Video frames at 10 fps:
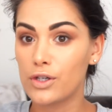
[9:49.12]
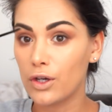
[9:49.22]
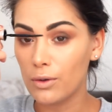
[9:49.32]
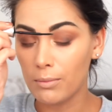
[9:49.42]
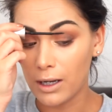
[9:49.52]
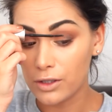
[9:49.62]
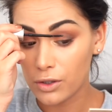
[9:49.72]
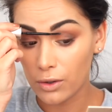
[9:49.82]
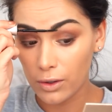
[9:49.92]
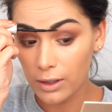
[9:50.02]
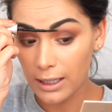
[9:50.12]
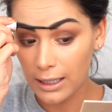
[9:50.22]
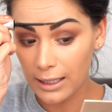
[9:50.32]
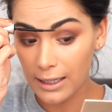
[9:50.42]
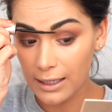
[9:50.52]
too much on,
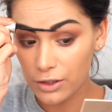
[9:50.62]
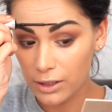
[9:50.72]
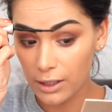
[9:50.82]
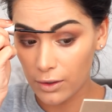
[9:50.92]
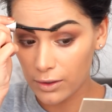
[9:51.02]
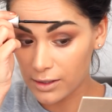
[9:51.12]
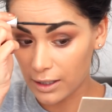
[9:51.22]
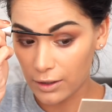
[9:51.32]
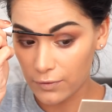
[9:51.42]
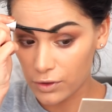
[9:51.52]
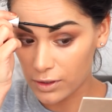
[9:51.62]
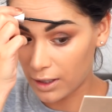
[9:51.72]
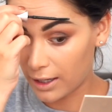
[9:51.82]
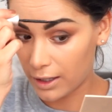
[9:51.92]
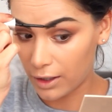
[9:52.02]
it literally looks like you've just
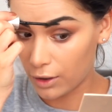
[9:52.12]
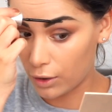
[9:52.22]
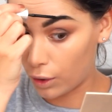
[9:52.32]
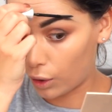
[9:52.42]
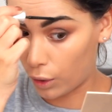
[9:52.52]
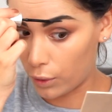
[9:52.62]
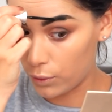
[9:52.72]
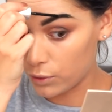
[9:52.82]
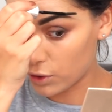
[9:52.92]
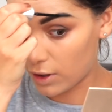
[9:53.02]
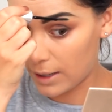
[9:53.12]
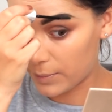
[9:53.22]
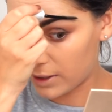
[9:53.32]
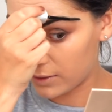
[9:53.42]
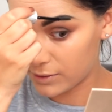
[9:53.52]
like glued your
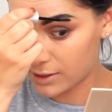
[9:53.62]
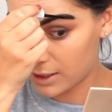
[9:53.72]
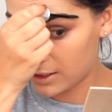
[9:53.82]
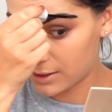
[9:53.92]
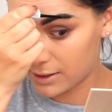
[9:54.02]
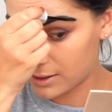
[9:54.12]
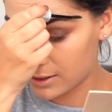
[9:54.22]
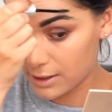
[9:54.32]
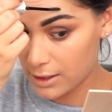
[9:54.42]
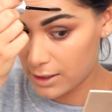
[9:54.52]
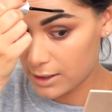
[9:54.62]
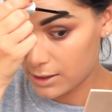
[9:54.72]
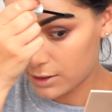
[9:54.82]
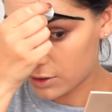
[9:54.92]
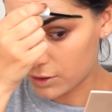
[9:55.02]
eyebrows, and it's
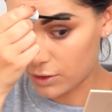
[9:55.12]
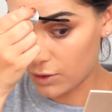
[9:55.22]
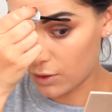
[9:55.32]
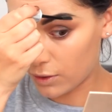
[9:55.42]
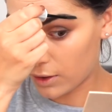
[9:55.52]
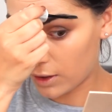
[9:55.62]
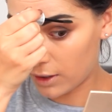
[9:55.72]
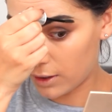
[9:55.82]
just not a good